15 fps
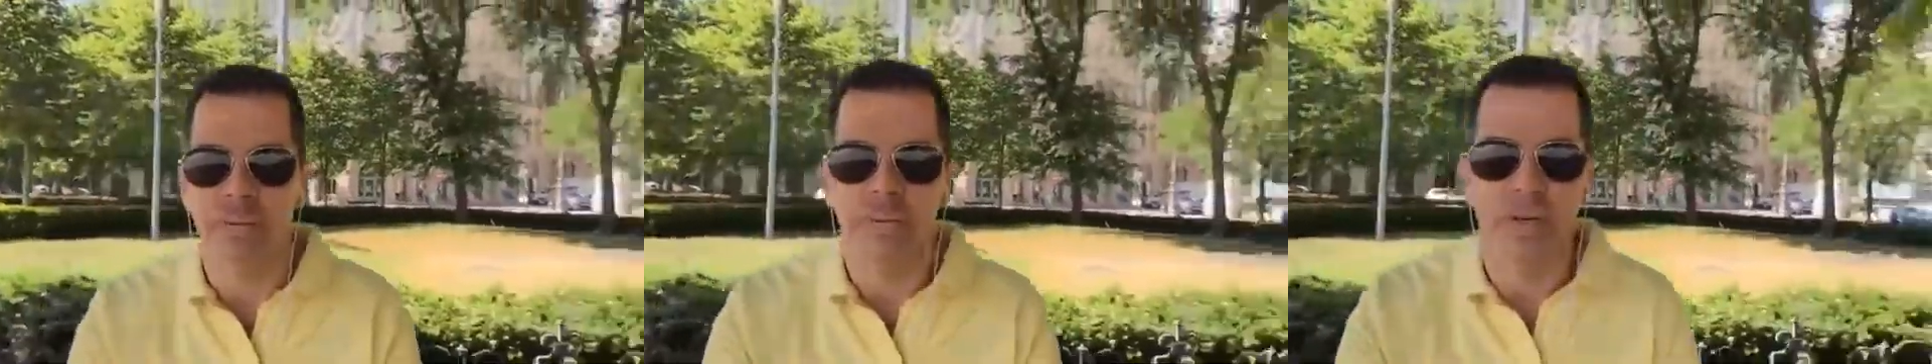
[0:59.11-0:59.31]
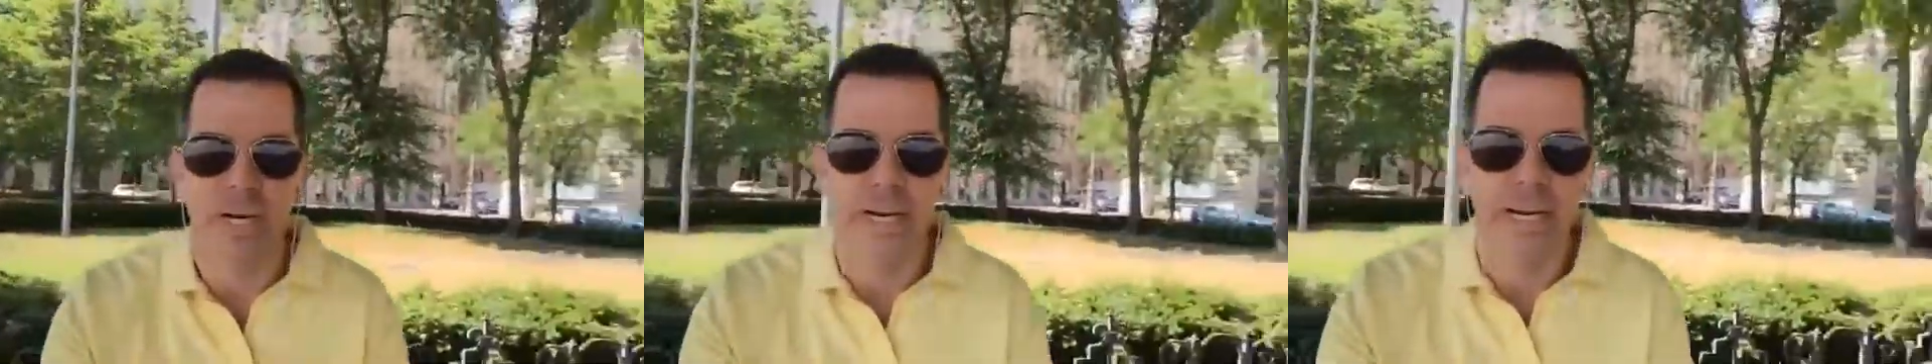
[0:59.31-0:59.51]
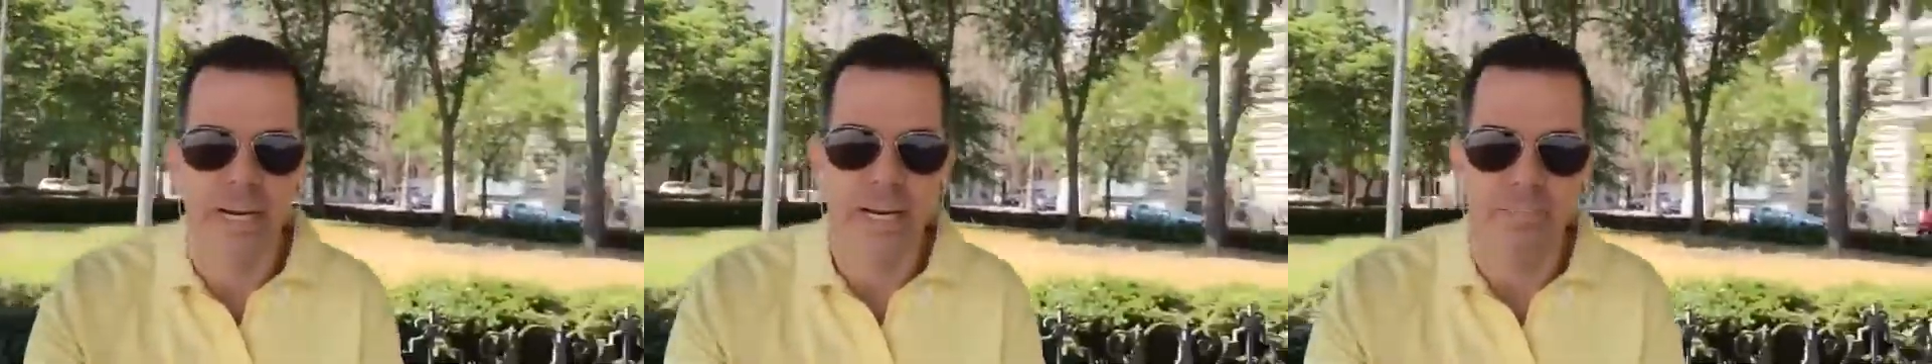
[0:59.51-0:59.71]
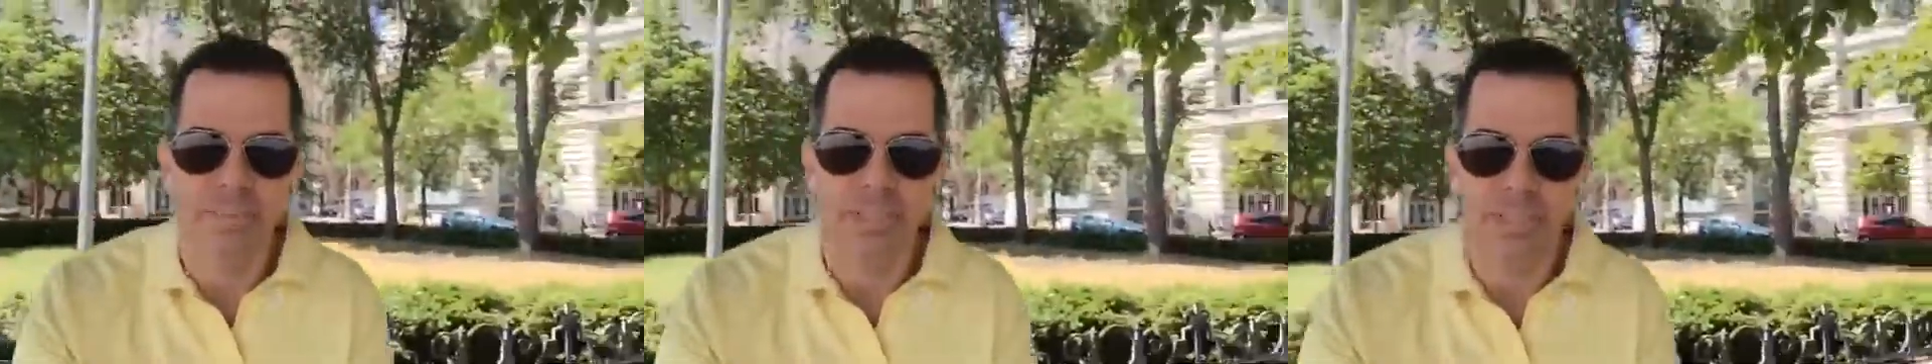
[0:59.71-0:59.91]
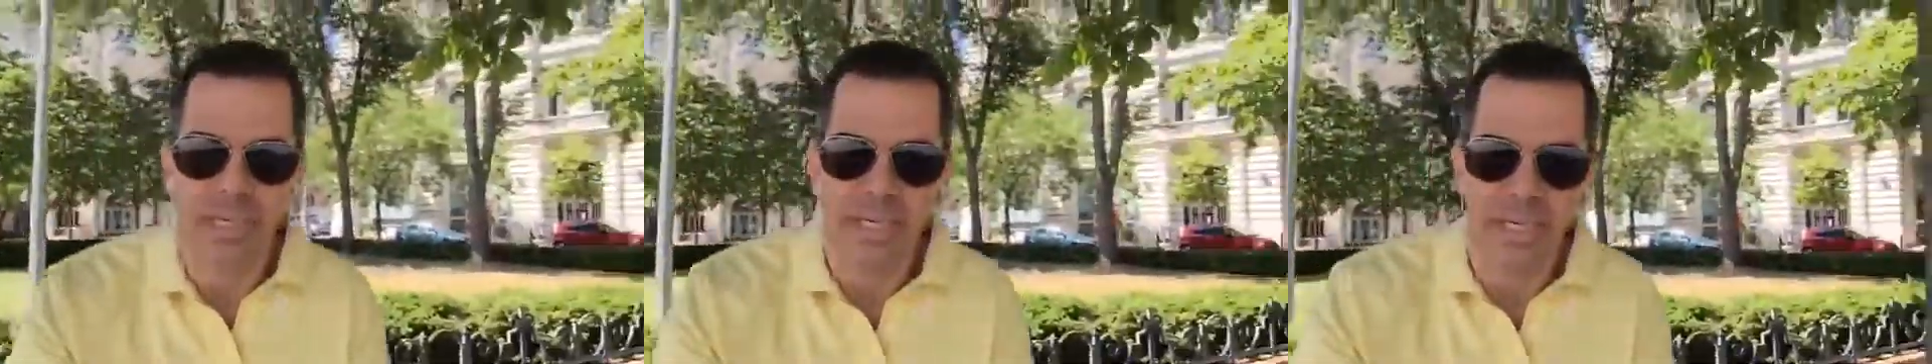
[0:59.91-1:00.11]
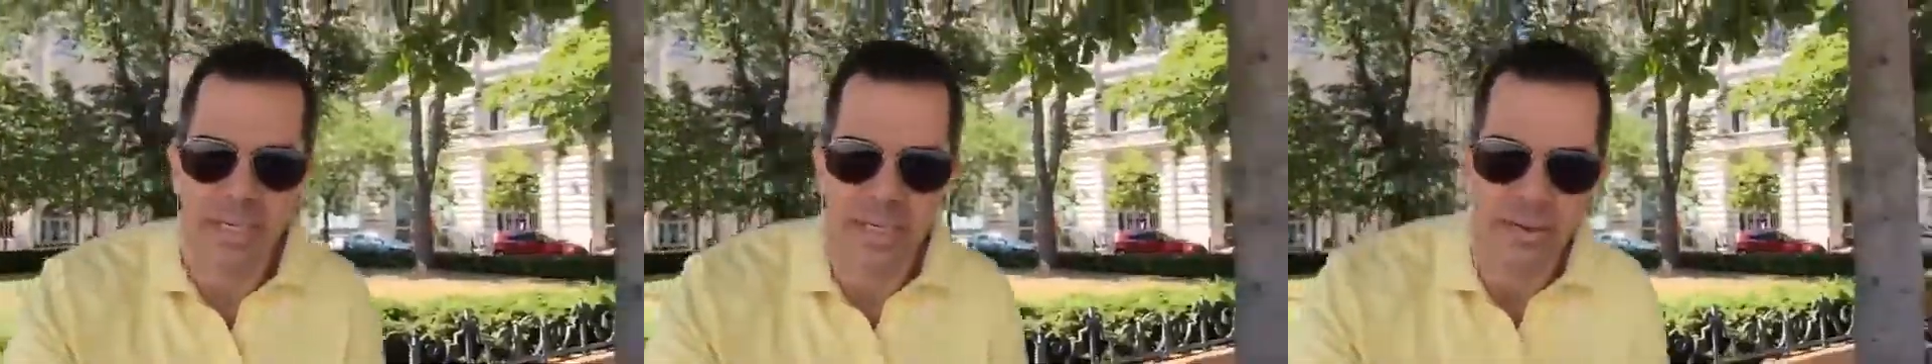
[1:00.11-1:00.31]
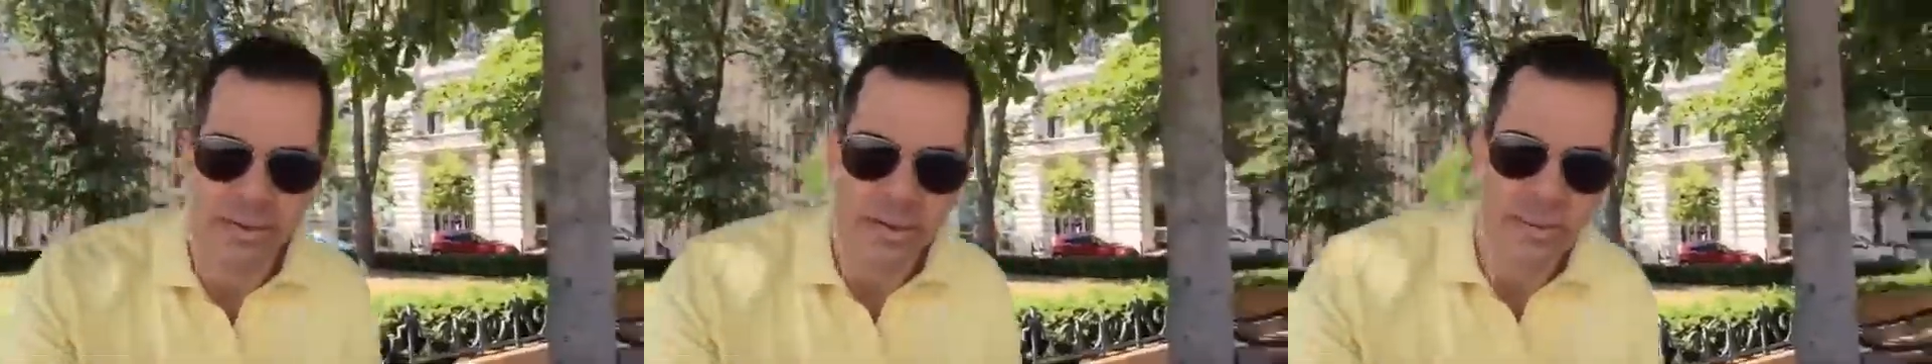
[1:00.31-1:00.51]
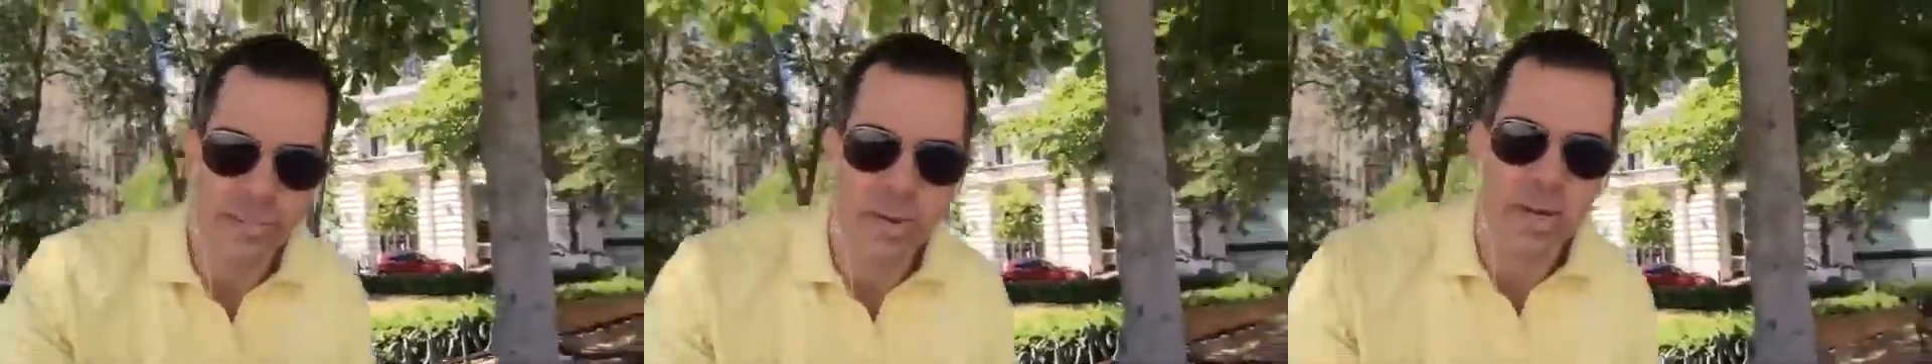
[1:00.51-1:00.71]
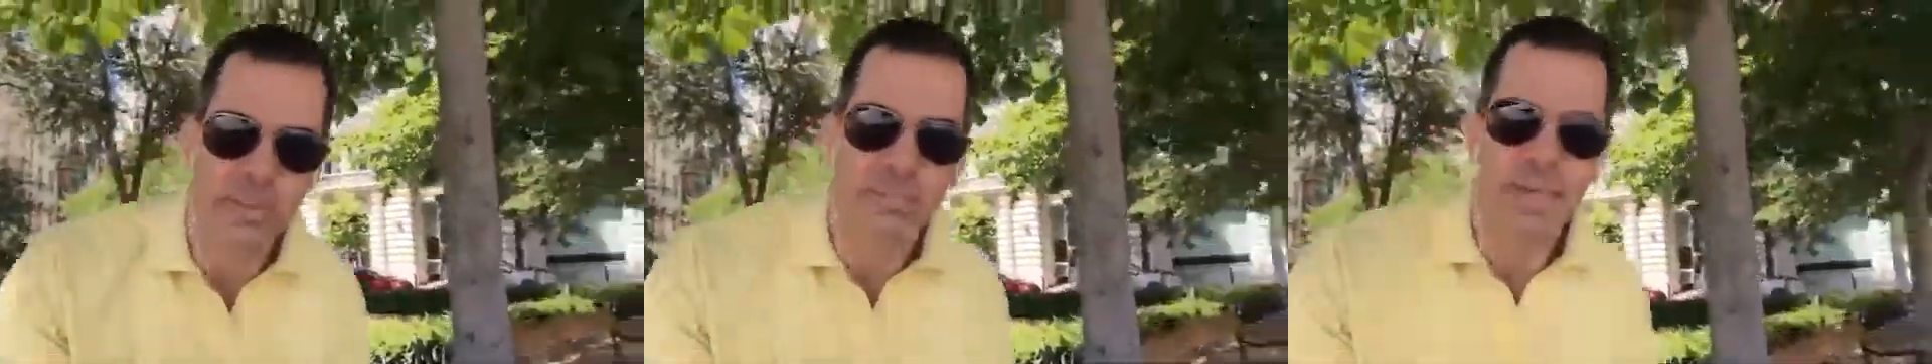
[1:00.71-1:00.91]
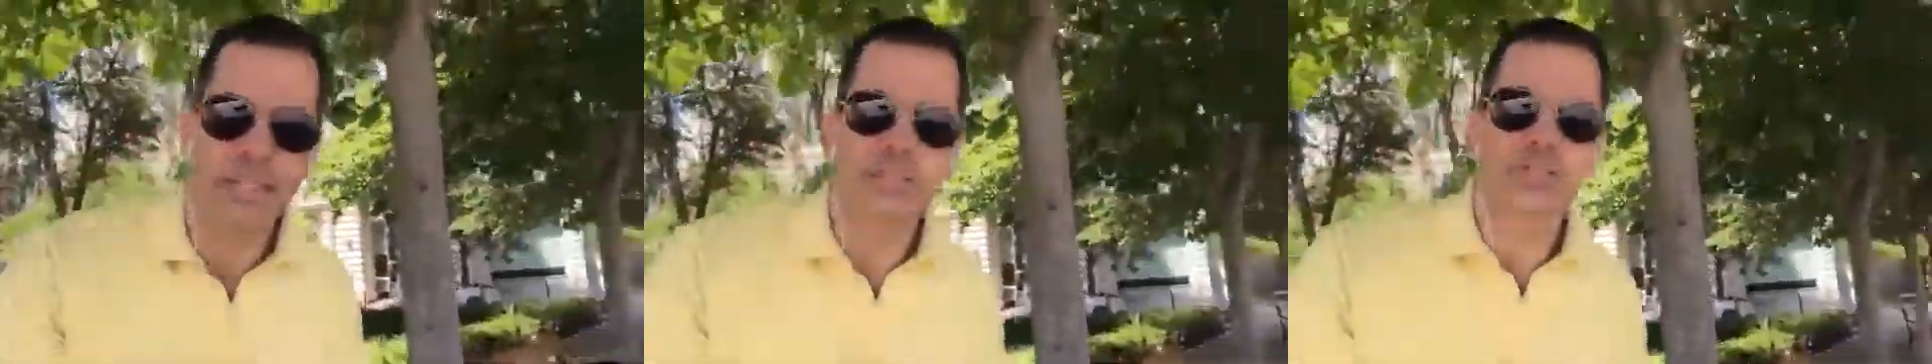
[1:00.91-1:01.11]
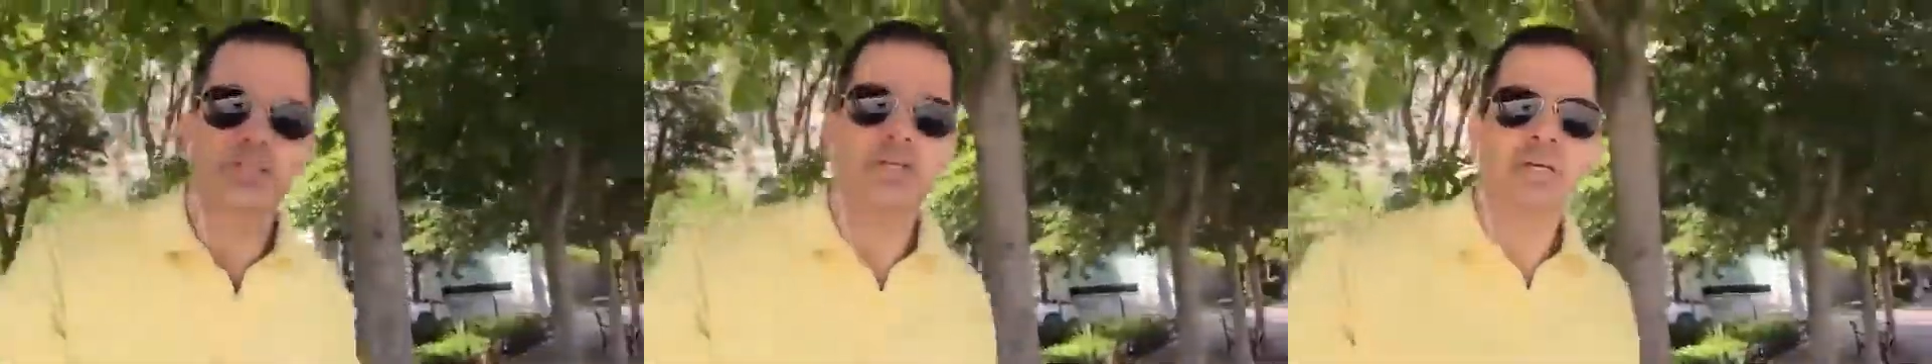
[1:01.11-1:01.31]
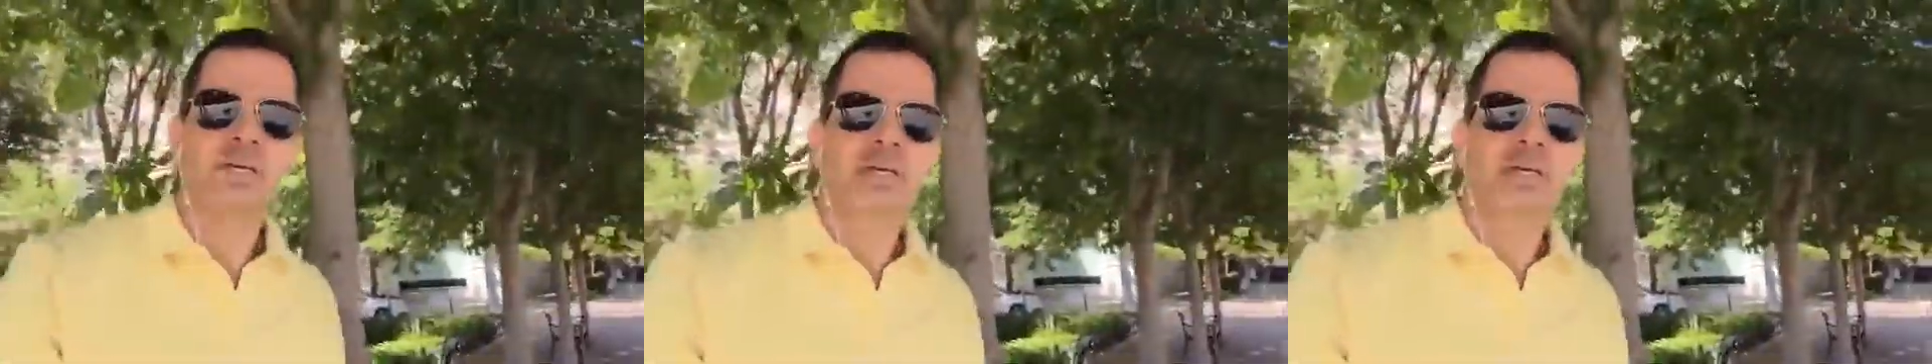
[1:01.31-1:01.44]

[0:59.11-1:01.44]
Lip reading: where I am sitting here on the park bench,